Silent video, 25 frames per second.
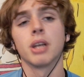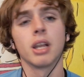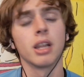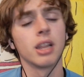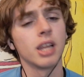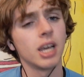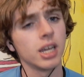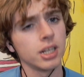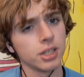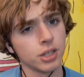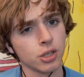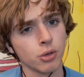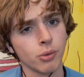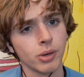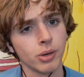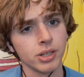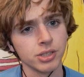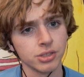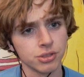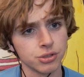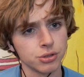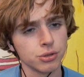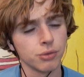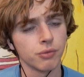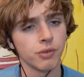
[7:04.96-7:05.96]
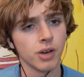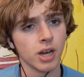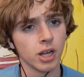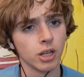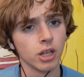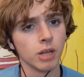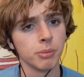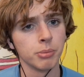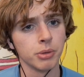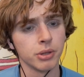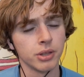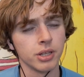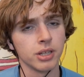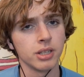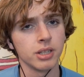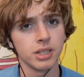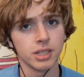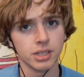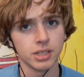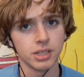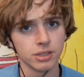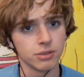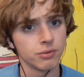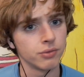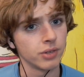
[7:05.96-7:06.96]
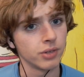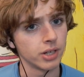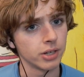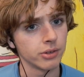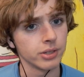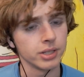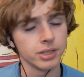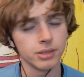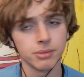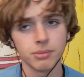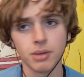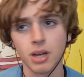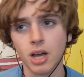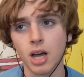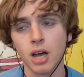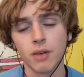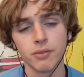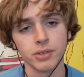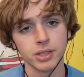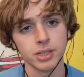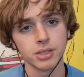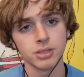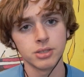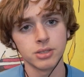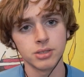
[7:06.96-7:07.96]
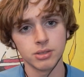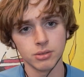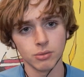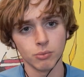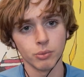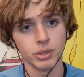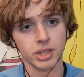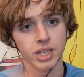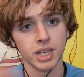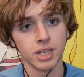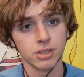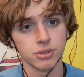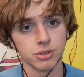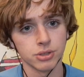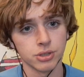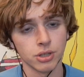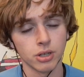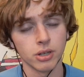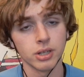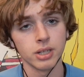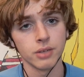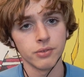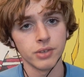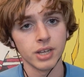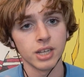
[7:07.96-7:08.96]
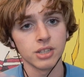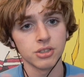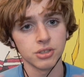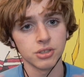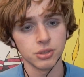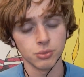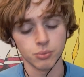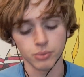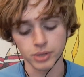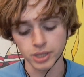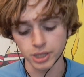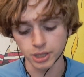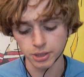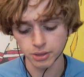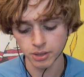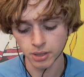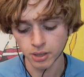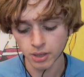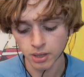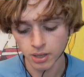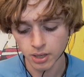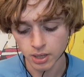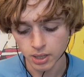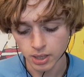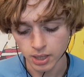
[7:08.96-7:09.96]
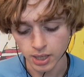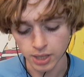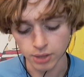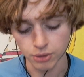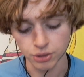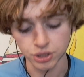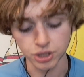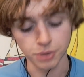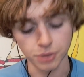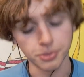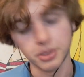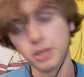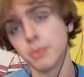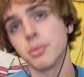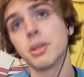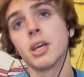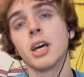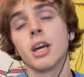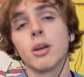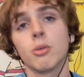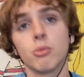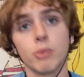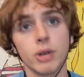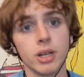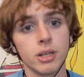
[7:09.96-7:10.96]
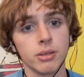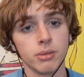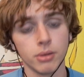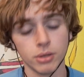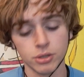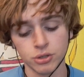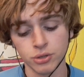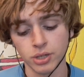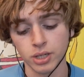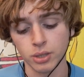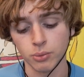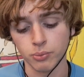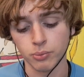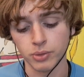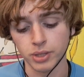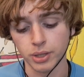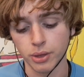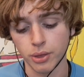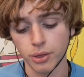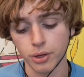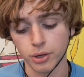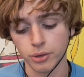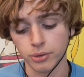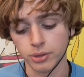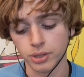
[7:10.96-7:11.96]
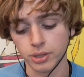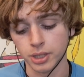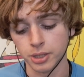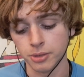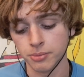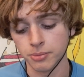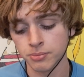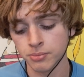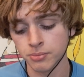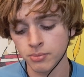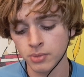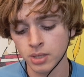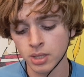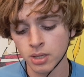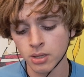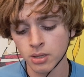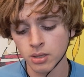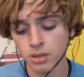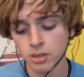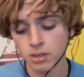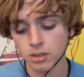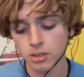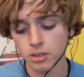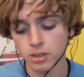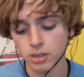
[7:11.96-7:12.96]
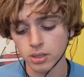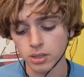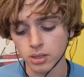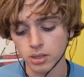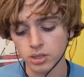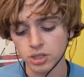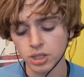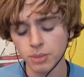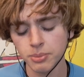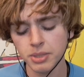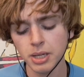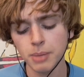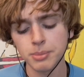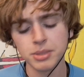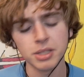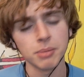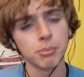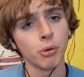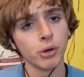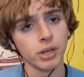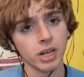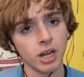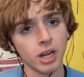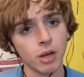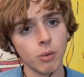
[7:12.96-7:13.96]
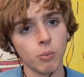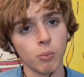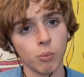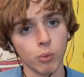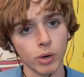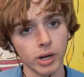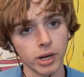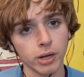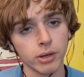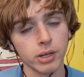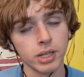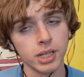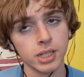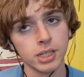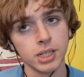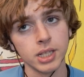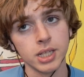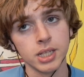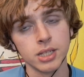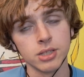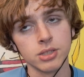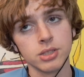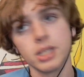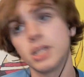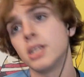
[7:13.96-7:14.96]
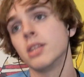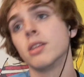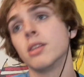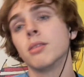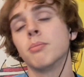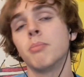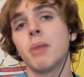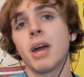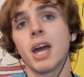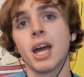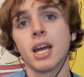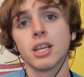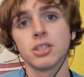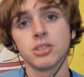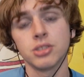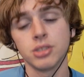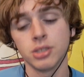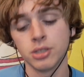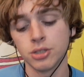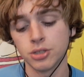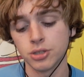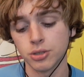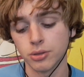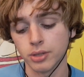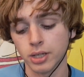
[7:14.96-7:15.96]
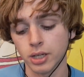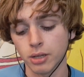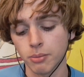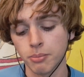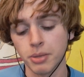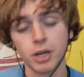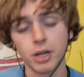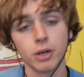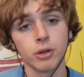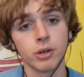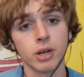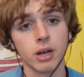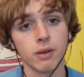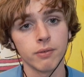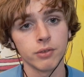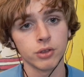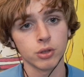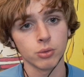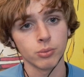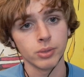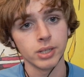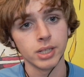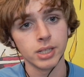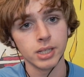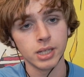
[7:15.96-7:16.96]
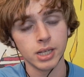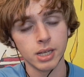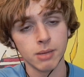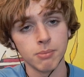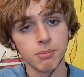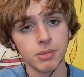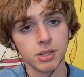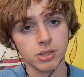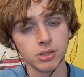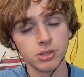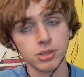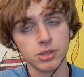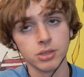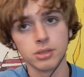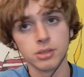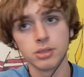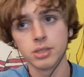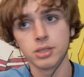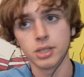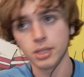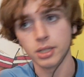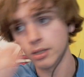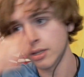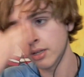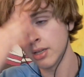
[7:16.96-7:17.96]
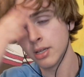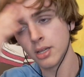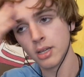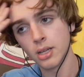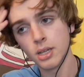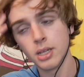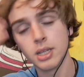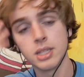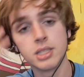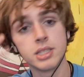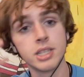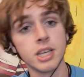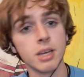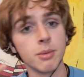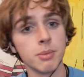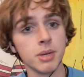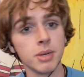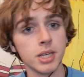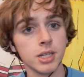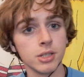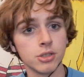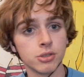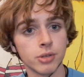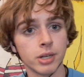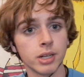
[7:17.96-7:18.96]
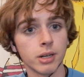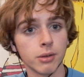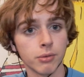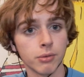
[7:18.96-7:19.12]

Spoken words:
lot of the questions do follow up with it, and it's very obvious what the answers are if you actually read it. I know some of them that I try to read thoroughly. Sometimes I point out where it is in the passage. So like paragraph 3, it mentions like Timmy trying to